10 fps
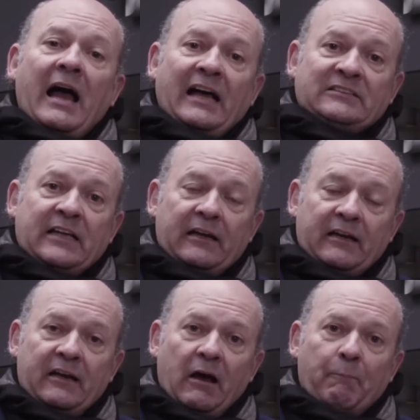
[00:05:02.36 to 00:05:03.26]
asset
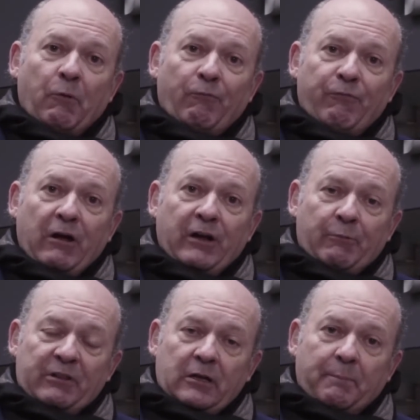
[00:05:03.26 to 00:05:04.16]
in our portfolio
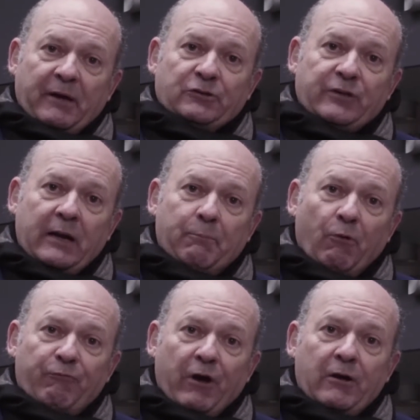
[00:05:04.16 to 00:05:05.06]
within the post-trade
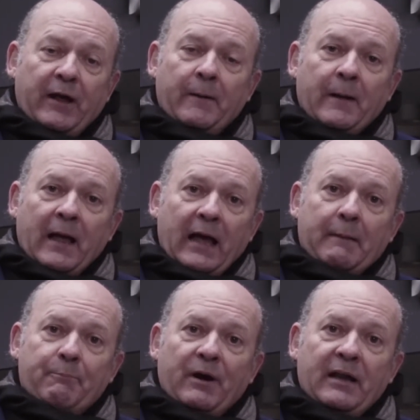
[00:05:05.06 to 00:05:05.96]
portfolio, a
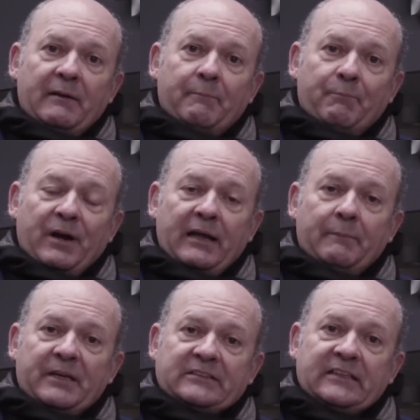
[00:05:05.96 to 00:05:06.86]
brilliant, brilliant
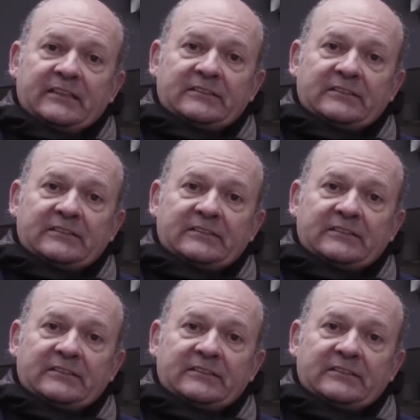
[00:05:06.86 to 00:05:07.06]
business.